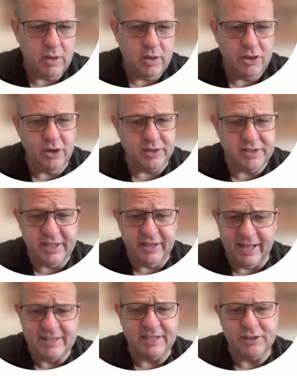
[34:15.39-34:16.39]
You can see
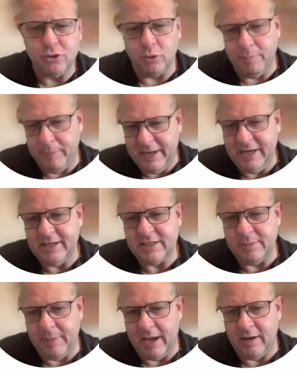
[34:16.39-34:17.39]
that's a tremendous
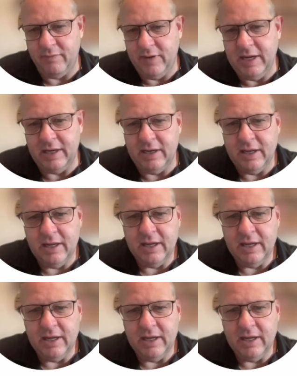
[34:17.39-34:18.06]
amount of heat